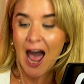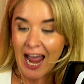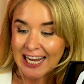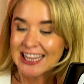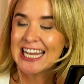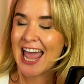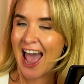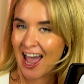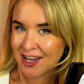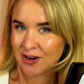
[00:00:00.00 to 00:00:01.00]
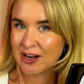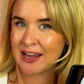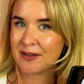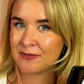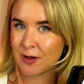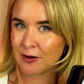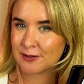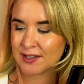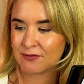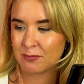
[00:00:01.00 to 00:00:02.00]
highly accurate
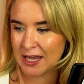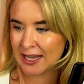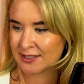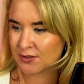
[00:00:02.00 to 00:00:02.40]
photos of me.